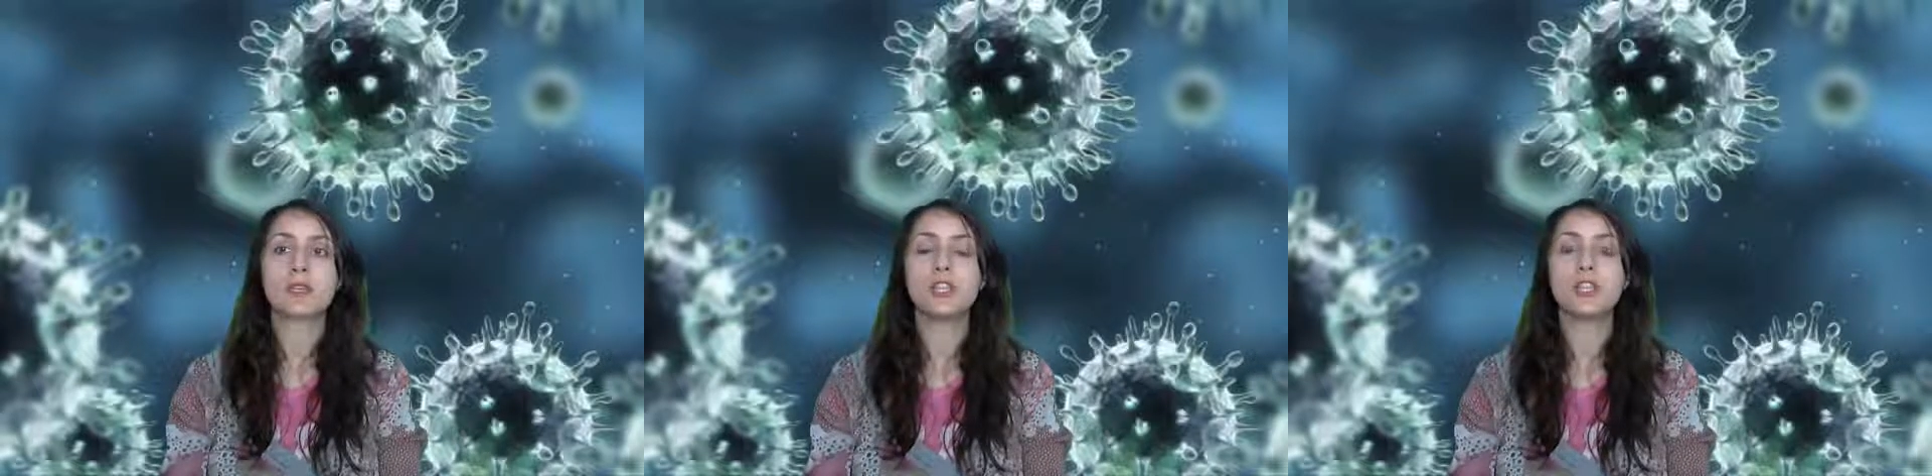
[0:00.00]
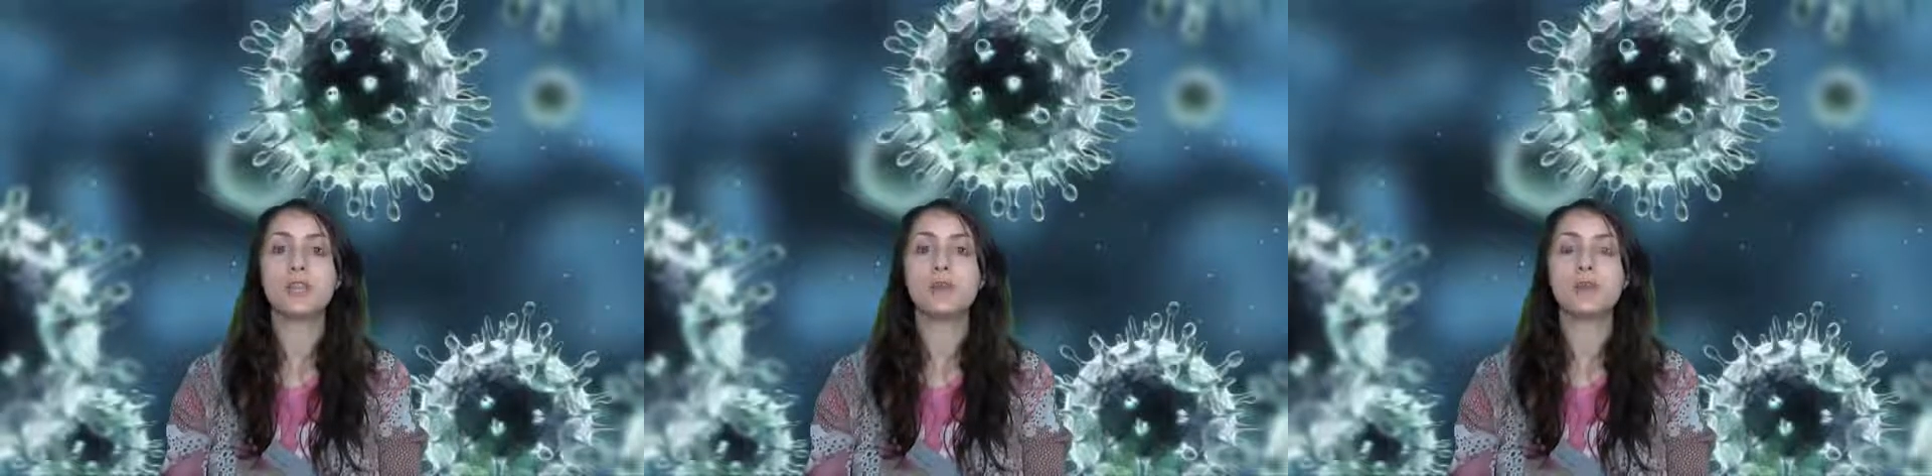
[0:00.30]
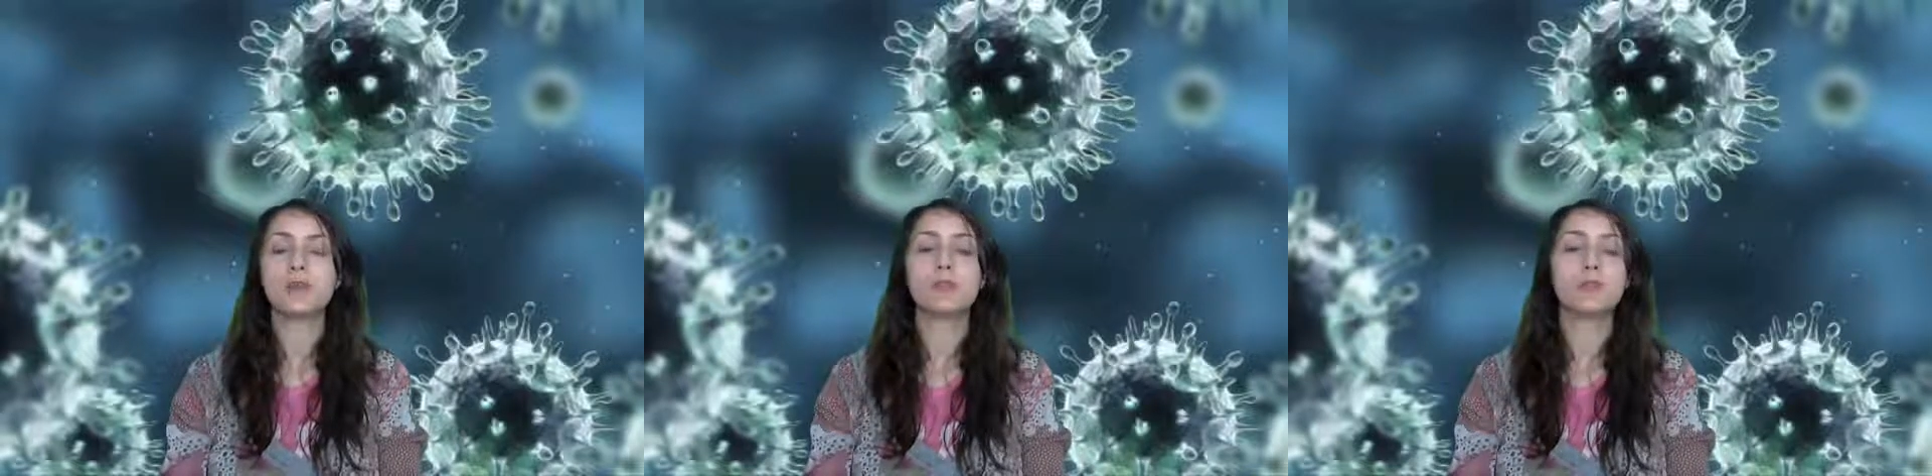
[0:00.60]

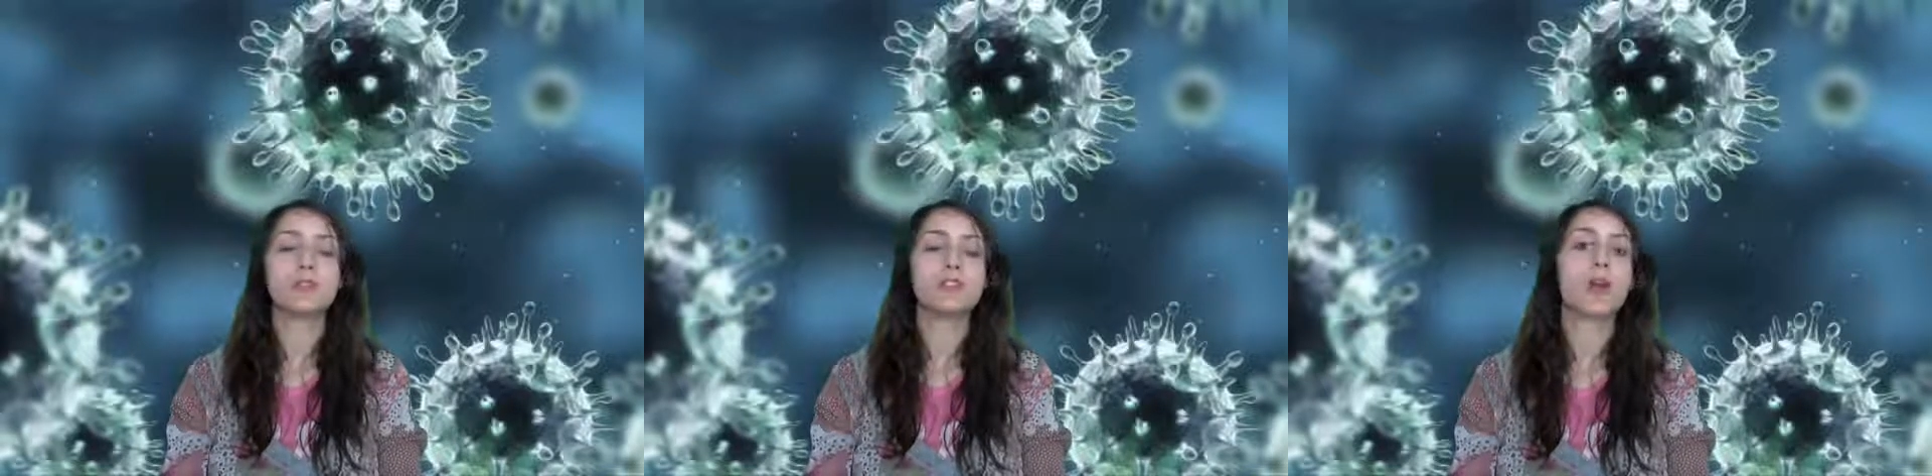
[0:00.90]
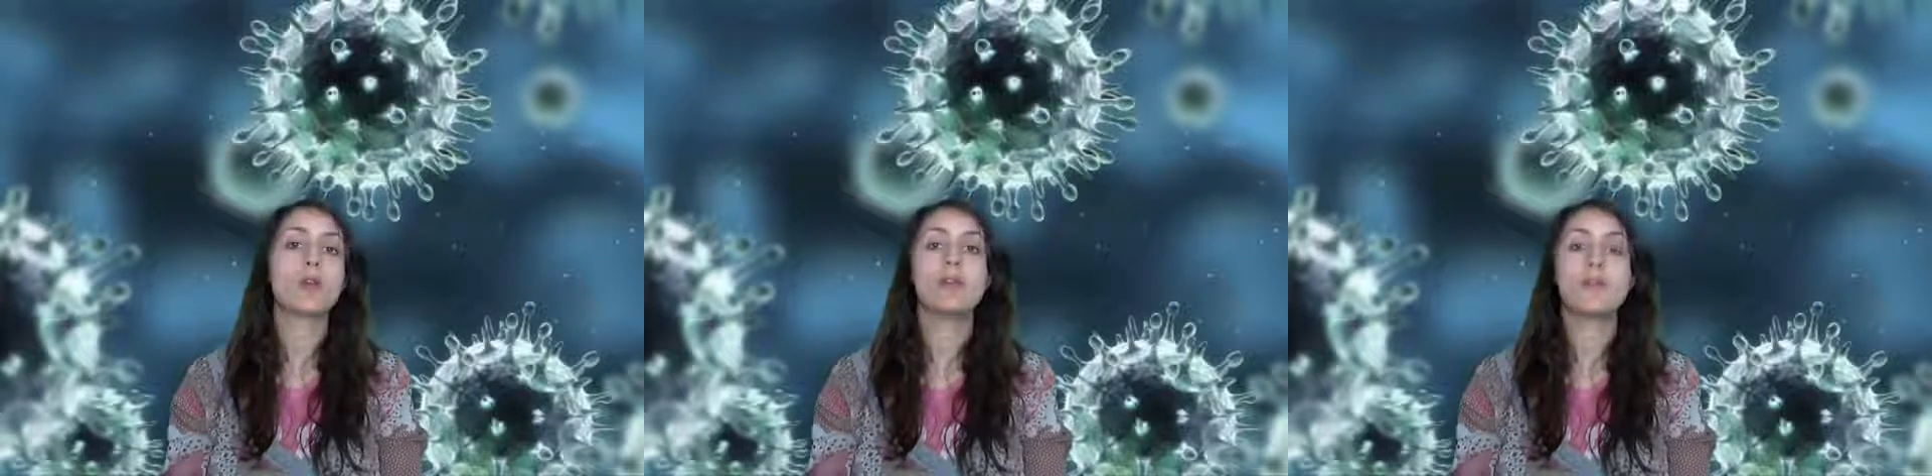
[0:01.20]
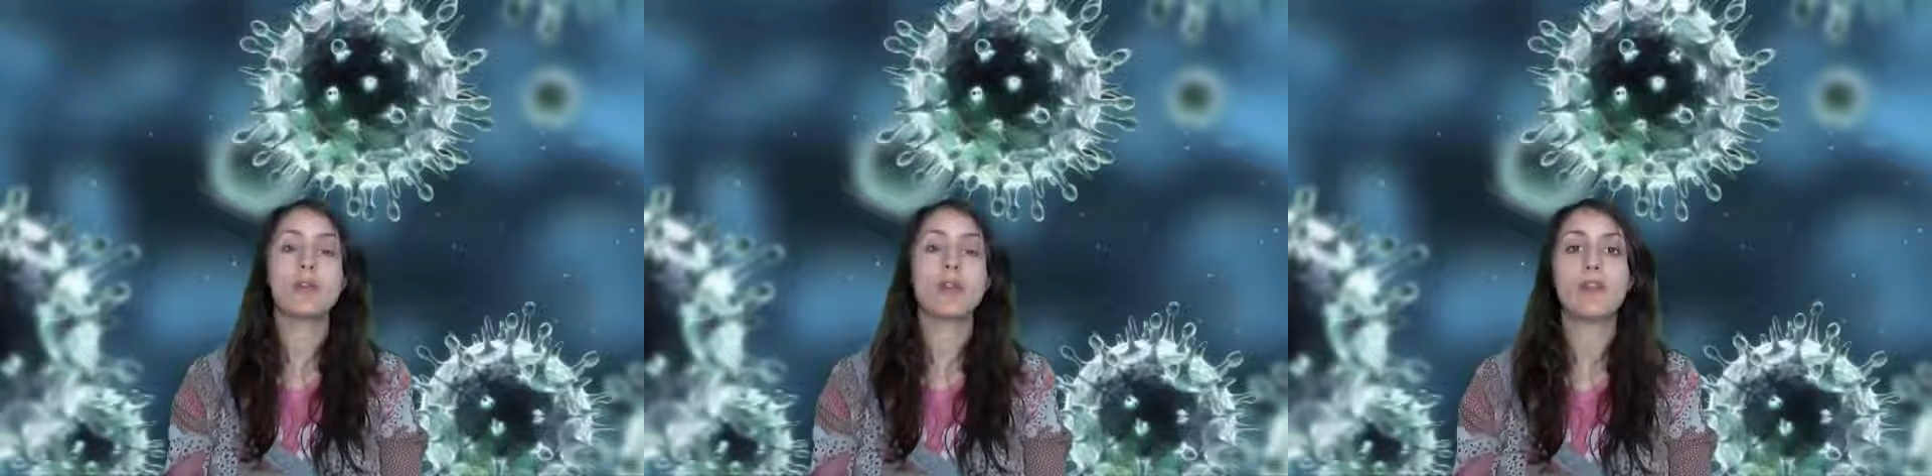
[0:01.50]
you don't
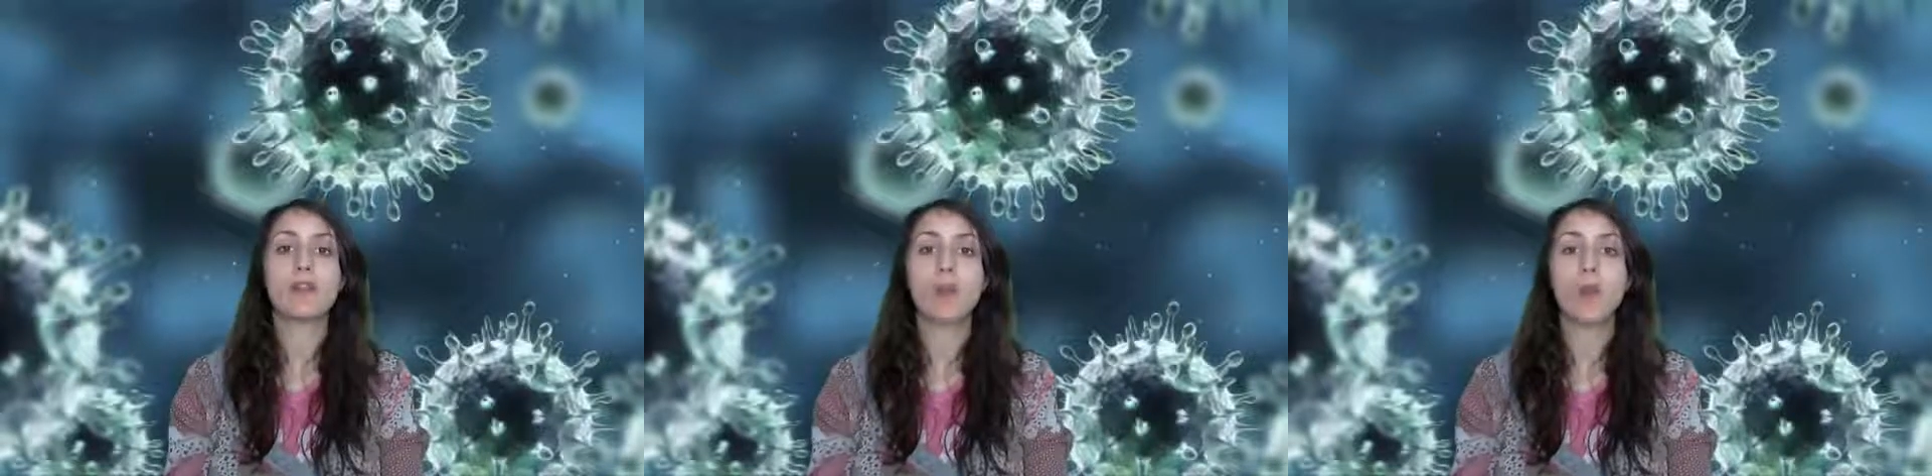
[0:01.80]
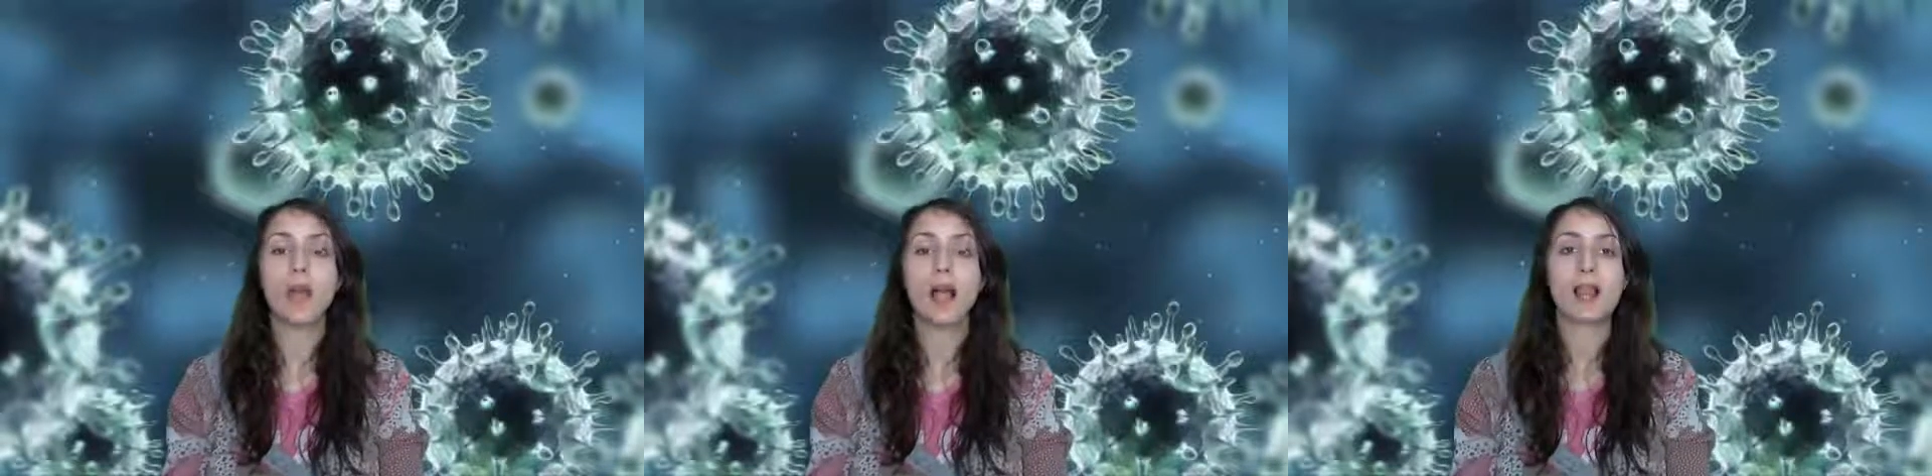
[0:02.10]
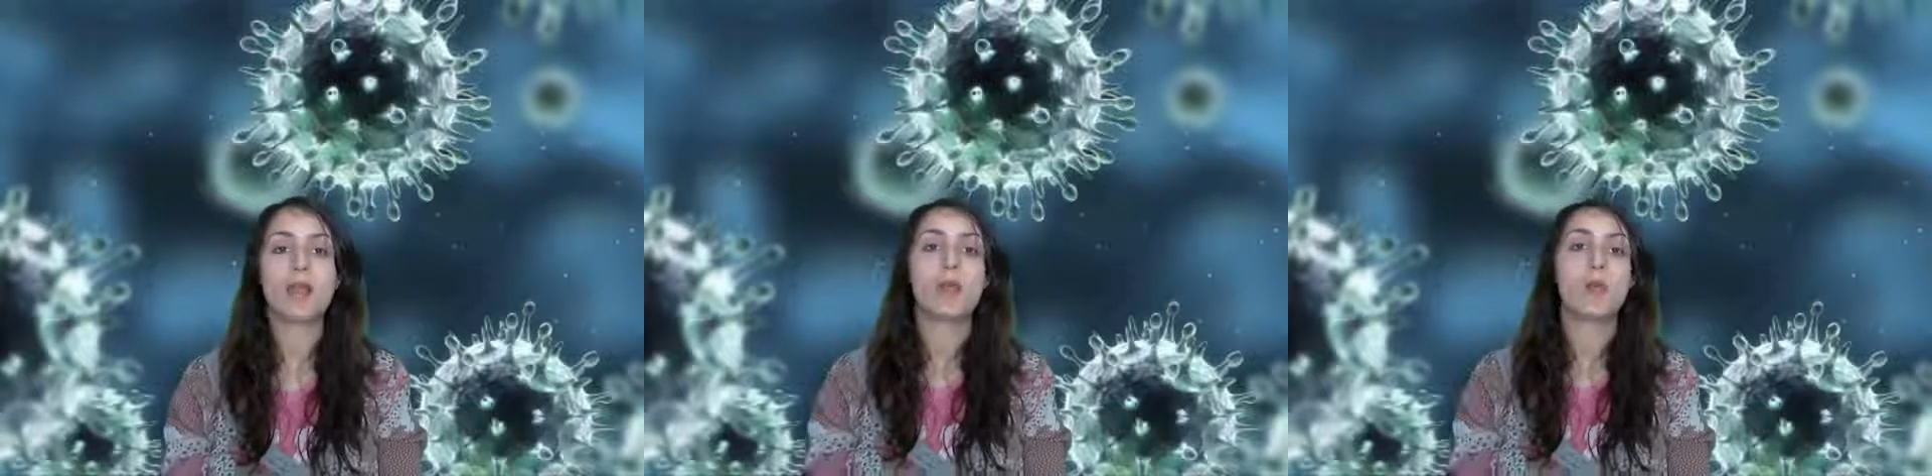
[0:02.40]
feel very well.